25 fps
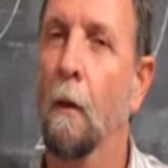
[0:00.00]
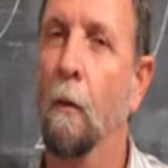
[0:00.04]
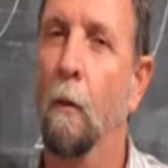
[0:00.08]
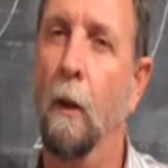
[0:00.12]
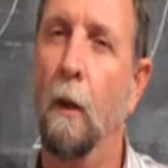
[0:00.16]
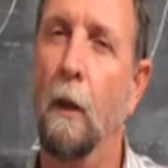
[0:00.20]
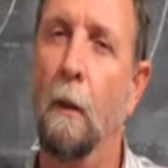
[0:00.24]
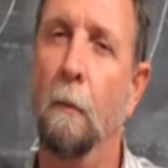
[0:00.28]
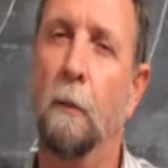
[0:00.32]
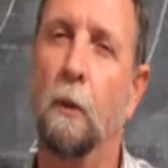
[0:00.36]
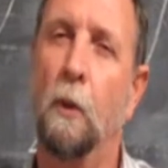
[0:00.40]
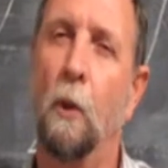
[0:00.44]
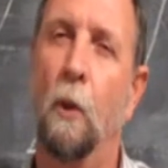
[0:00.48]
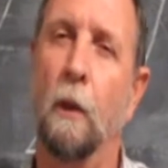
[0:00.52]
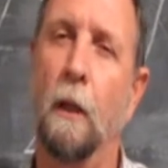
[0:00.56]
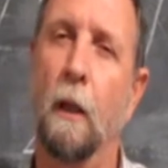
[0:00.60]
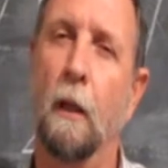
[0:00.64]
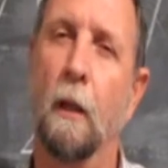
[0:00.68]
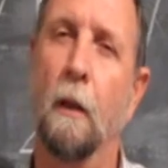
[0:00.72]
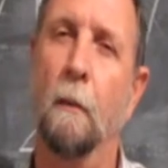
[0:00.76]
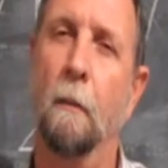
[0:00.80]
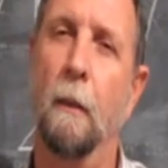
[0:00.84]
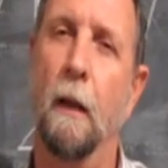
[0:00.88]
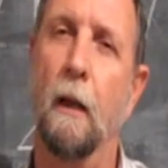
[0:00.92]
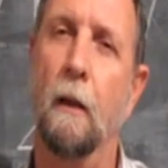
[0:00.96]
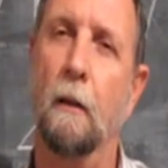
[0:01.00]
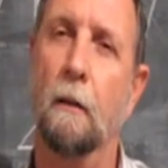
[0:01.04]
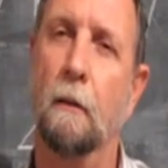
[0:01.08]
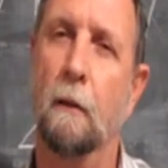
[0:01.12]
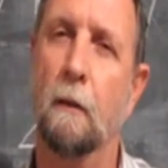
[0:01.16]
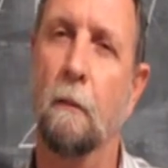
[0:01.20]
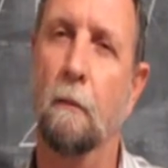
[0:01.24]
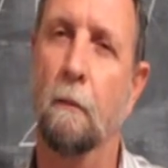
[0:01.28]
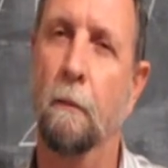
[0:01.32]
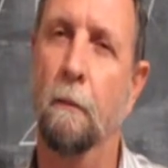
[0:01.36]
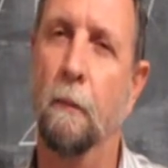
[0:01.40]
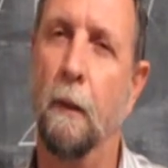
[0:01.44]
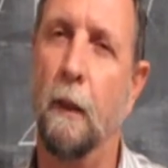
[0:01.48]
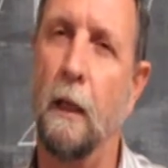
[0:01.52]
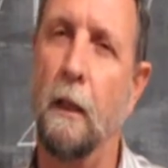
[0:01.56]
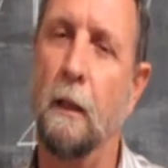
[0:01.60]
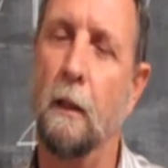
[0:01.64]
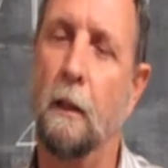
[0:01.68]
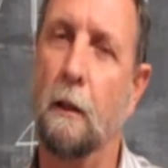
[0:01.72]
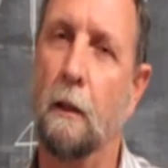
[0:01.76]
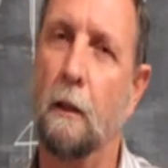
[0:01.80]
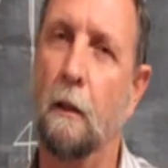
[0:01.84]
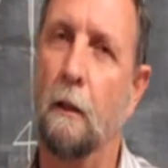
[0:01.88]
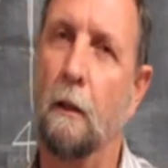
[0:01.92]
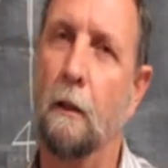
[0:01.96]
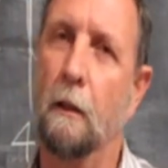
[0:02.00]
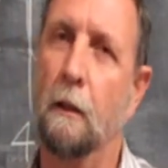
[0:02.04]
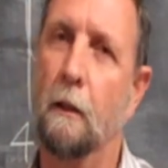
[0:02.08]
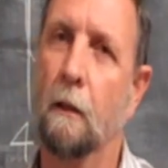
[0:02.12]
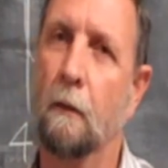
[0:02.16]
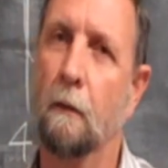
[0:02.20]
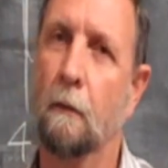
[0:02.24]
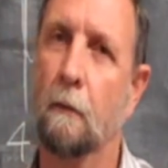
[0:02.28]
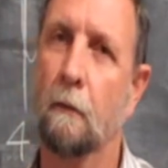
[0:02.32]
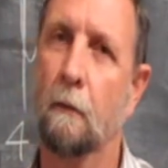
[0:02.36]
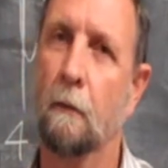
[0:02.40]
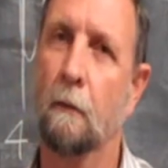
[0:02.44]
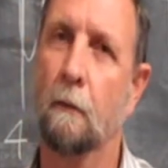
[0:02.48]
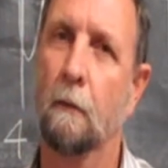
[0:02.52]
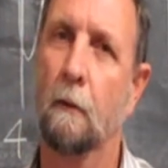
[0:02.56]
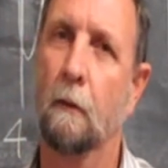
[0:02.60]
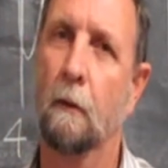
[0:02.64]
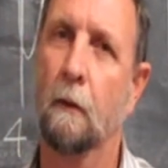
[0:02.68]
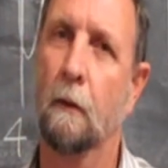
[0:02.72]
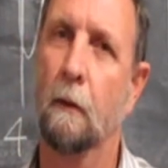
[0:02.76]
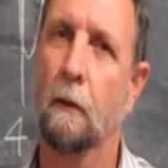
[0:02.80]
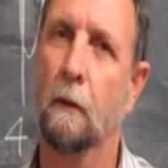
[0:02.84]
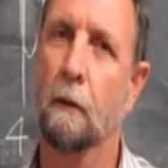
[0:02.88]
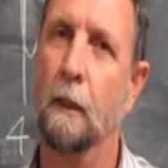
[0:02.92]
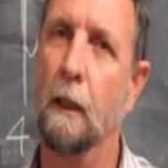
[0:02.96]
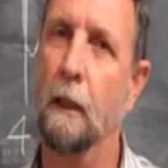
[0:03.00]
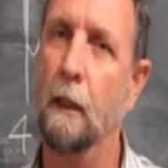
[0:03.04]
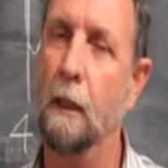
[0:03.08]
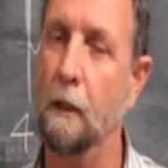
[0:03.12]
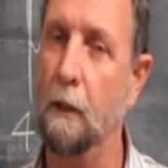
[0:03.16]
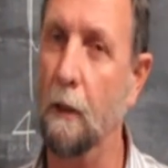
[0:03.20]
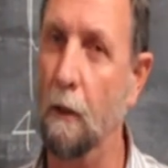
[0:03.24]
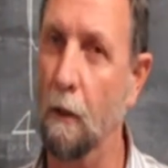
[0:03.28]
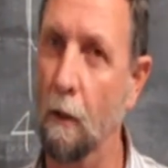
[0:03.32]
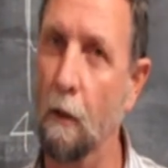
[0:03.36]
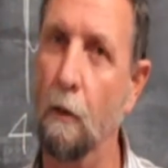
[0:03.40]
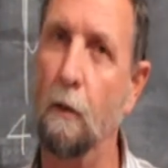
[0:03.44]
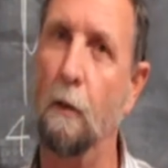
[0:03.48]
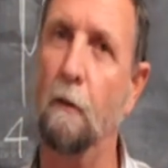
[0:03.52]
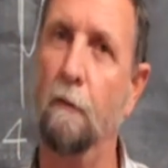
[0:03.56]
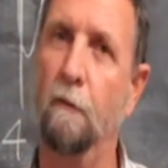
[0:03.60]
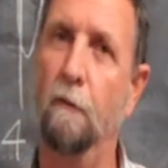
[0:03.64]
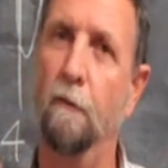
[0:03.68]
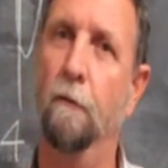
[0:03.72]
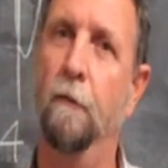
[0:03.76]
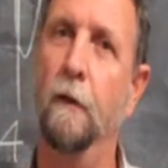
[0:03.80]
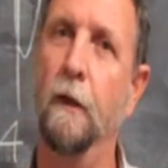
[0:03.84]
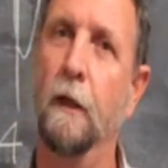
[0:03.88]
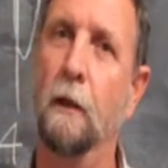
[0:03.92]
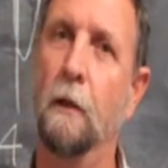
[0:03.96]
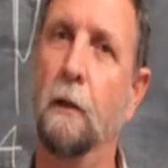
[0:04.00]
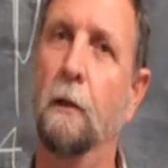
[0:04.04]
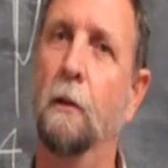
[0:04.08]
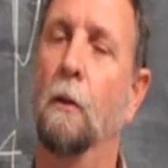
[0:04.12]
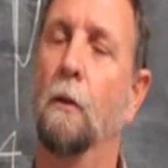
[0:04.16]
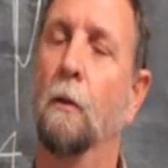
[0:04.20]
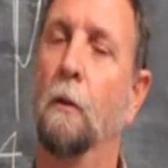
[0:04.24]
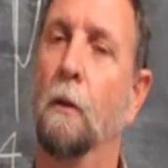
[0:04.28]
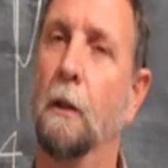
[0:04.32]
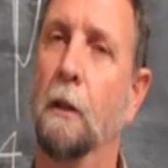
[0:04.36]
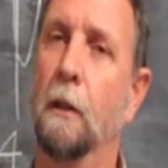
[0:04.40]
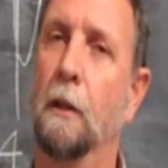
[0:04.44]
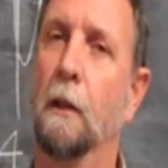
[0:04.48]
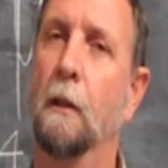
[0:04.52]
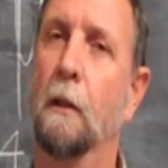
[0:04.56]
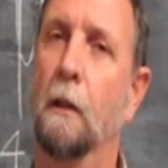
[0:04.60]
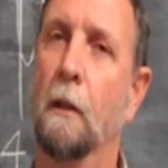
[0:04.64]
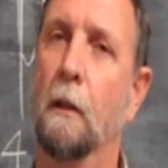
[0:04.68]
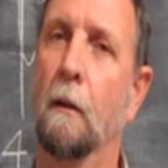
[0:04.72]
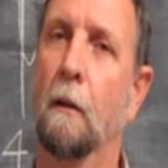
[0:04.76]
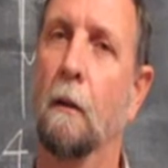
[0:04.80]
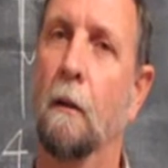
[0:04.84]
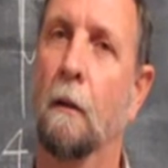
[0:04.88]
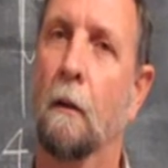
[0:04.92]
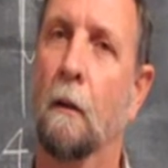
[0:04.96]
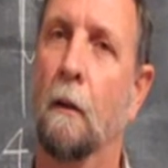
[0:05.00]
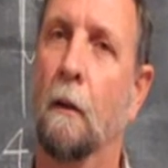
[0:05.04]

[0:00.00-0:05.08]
when I'm talking about brain size, then there's a lot of things to consider.